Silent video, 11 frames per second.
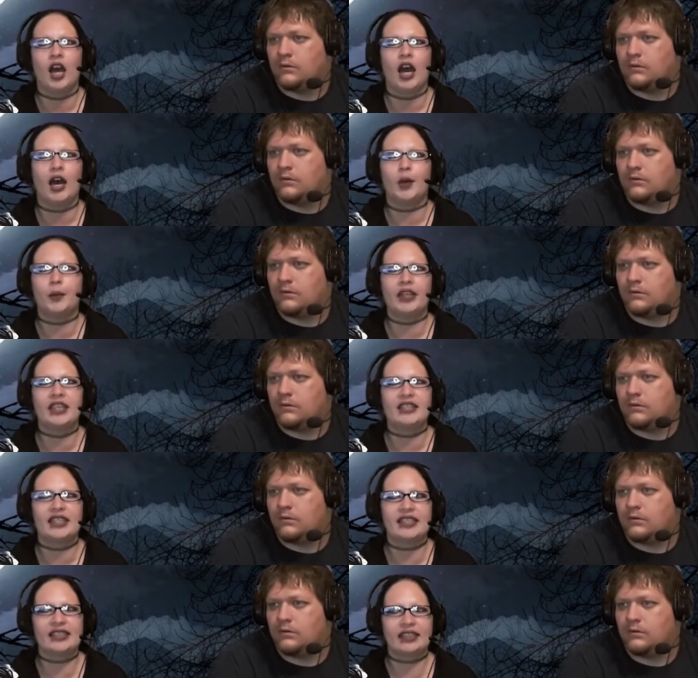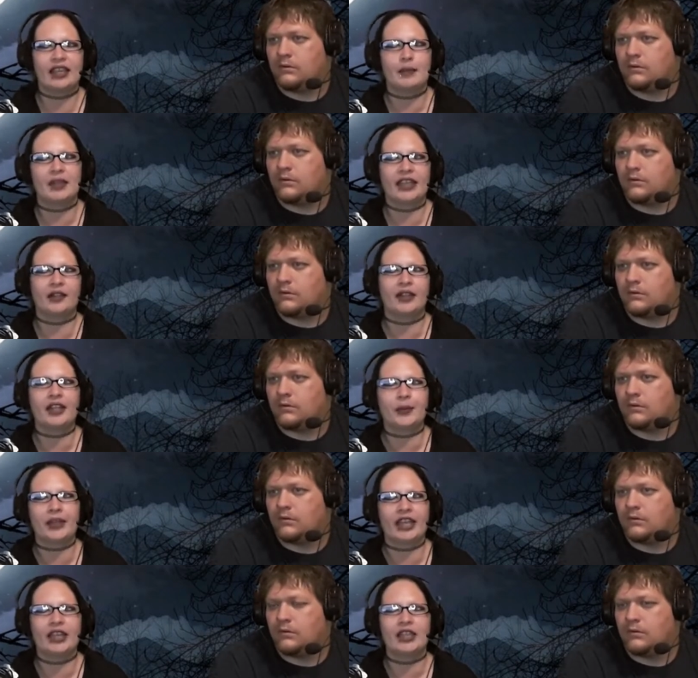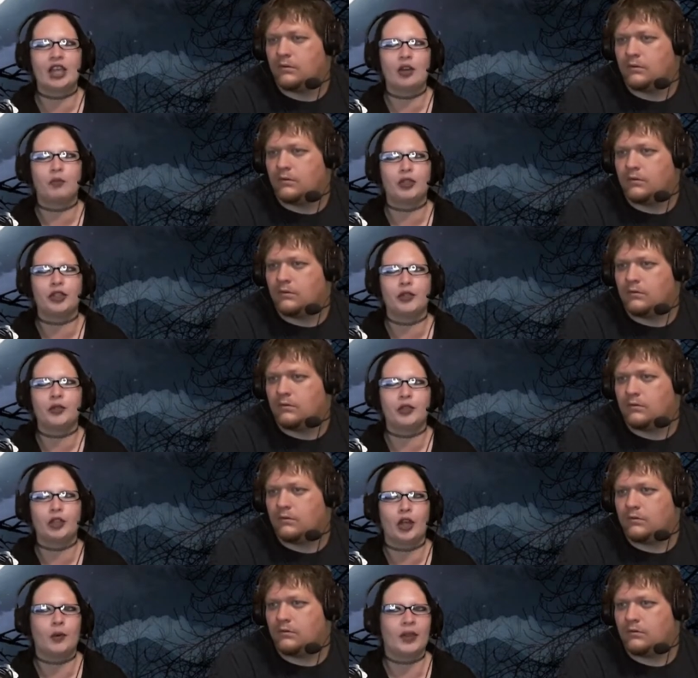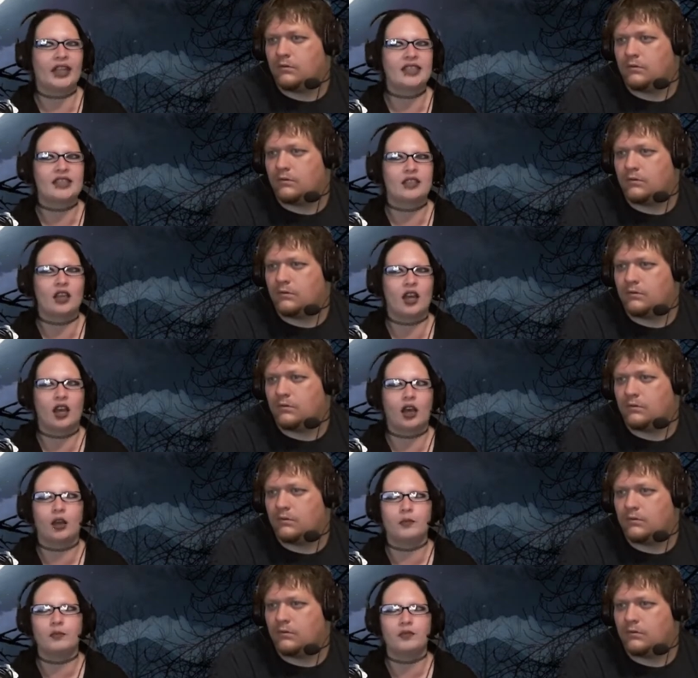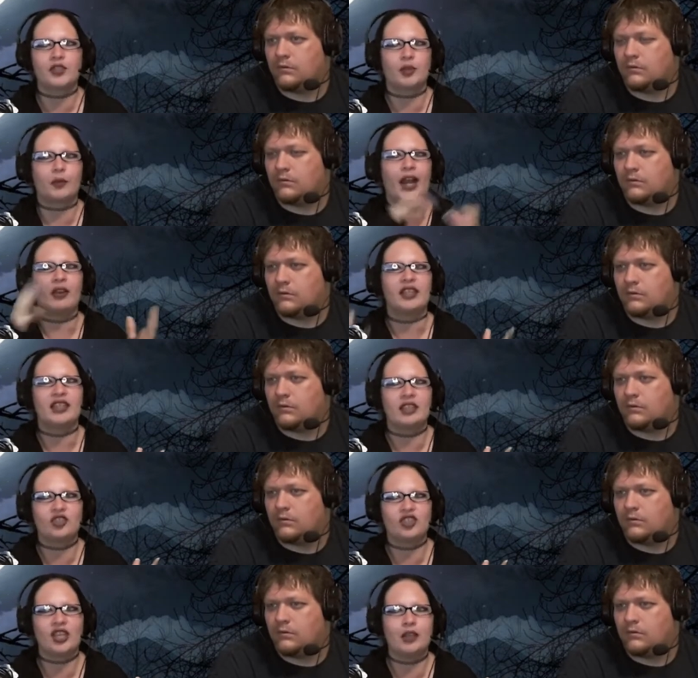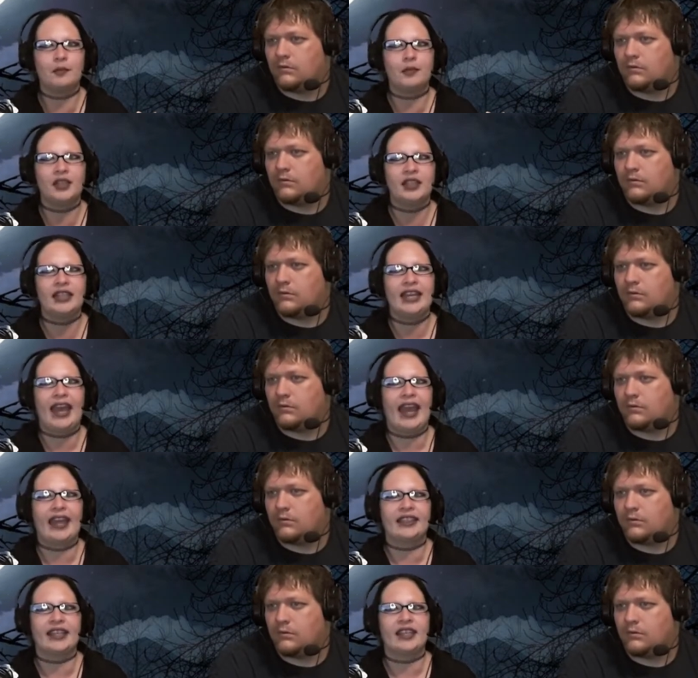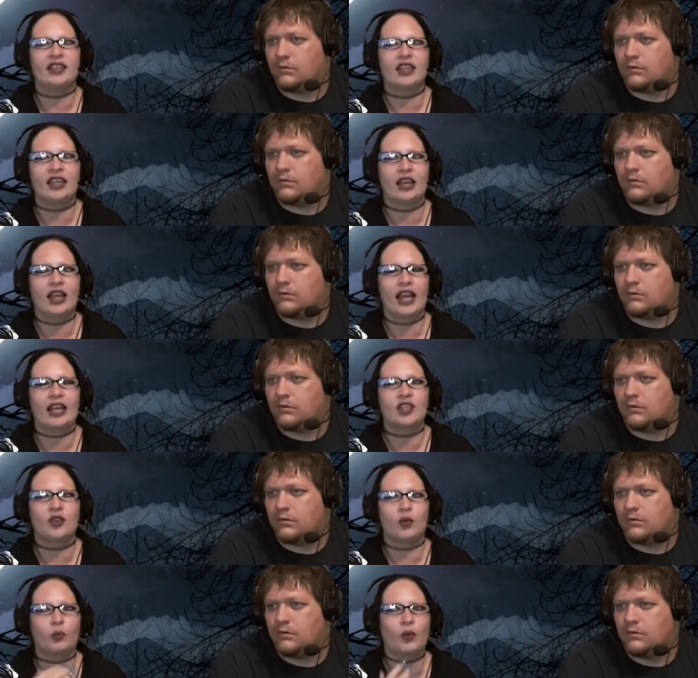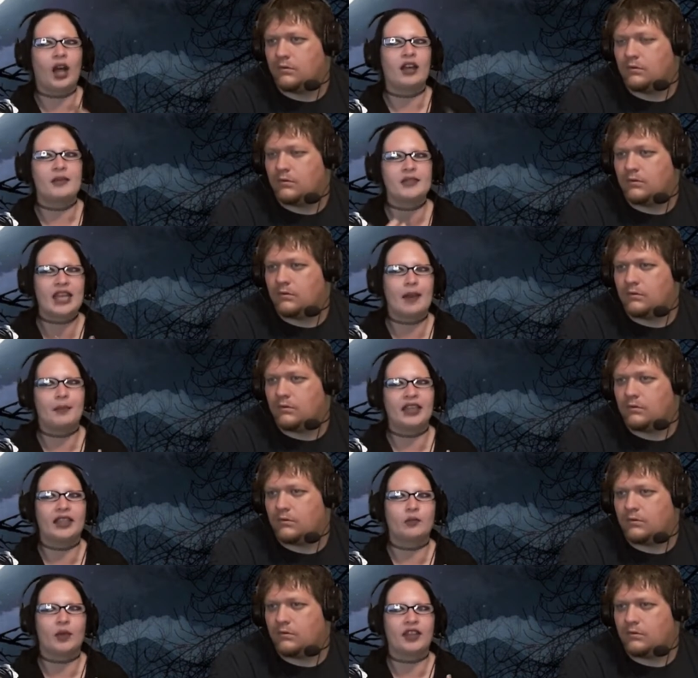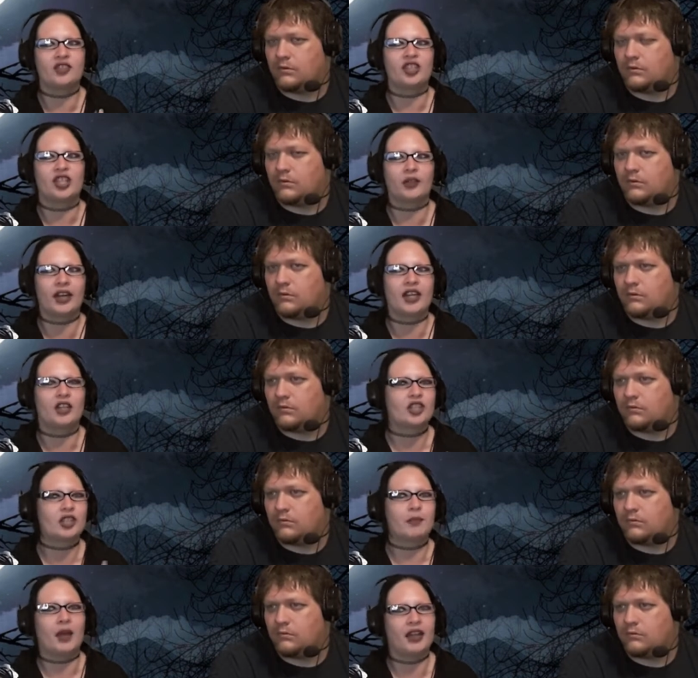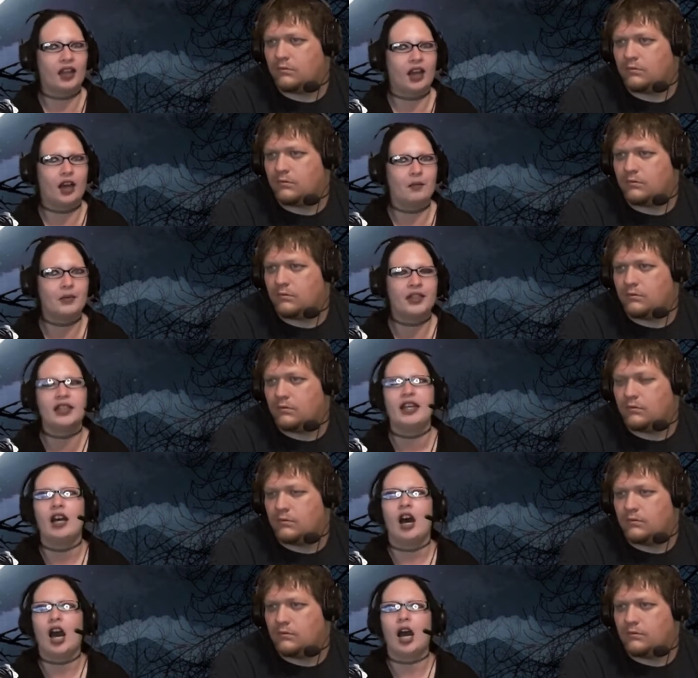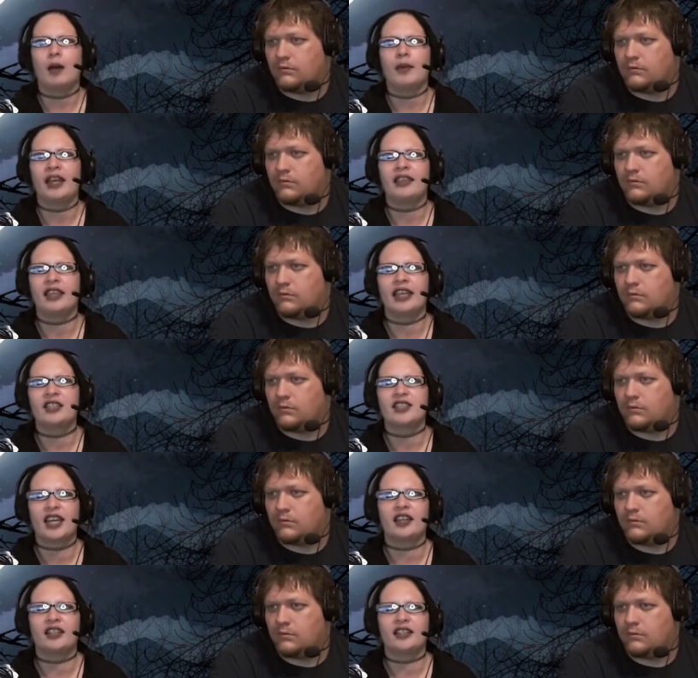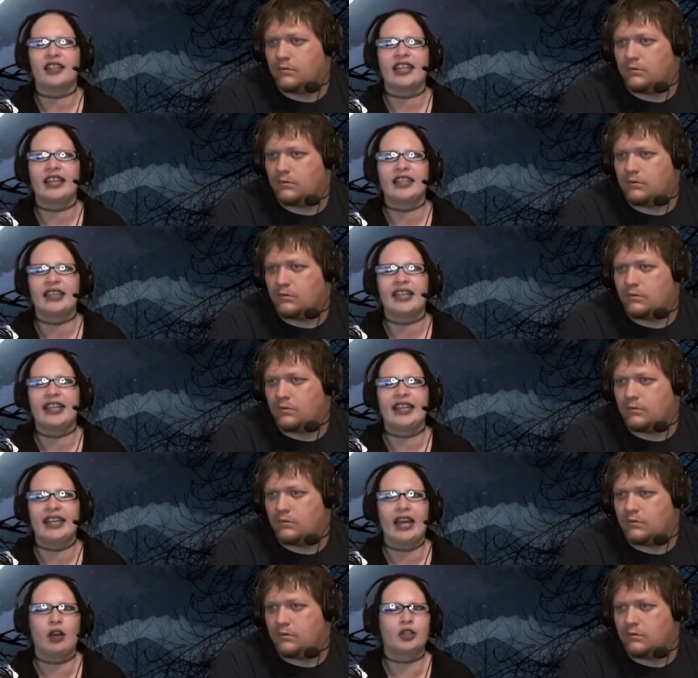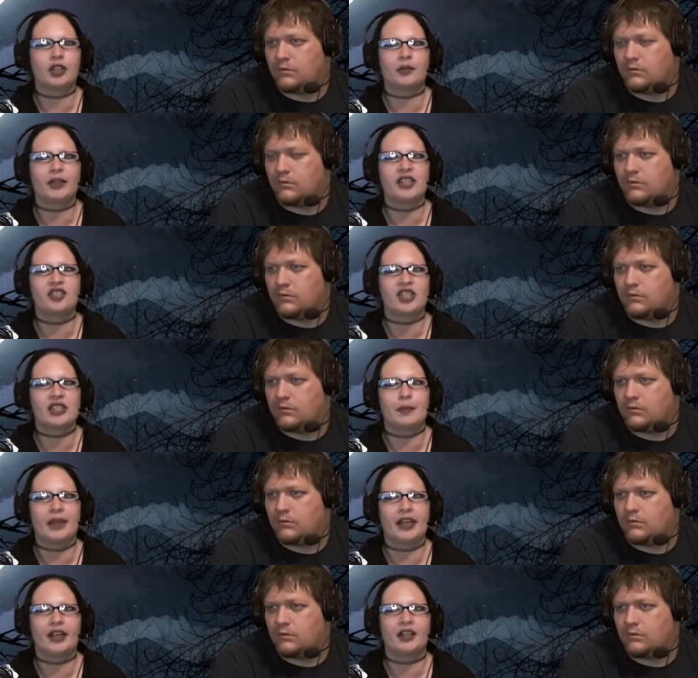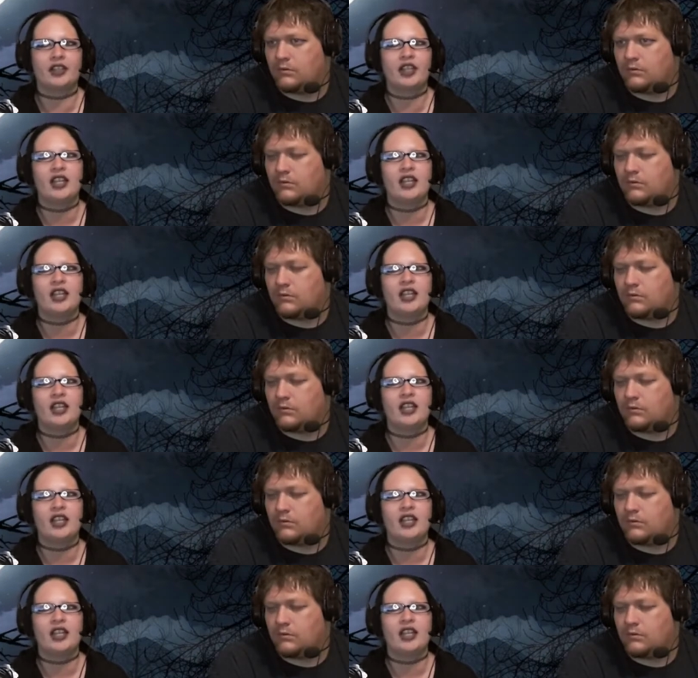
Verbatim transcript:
Speaker 1: Witnesses claim an eerie green, blue, glowing surrounded the ship, and then while it was happening, while the generators spun up. And then suddenly, the Eldridge disappeared.